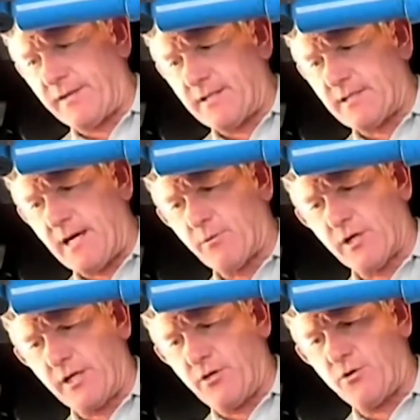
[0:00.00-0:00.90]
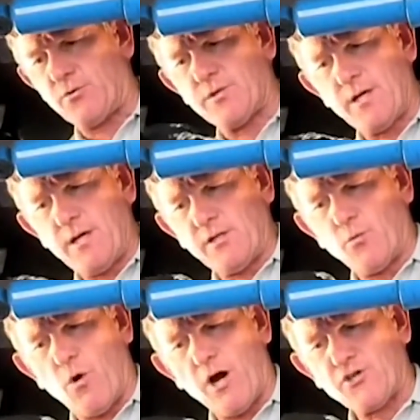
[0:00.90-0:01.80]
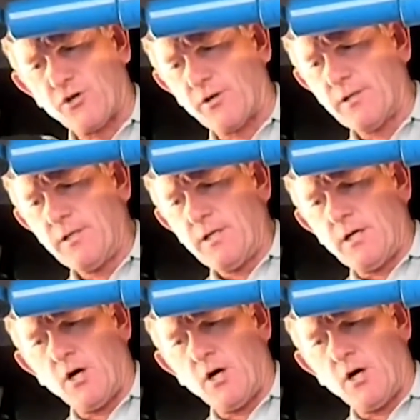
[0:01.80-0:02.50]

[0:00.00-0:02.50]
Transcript: Now at this time we're going to use the washer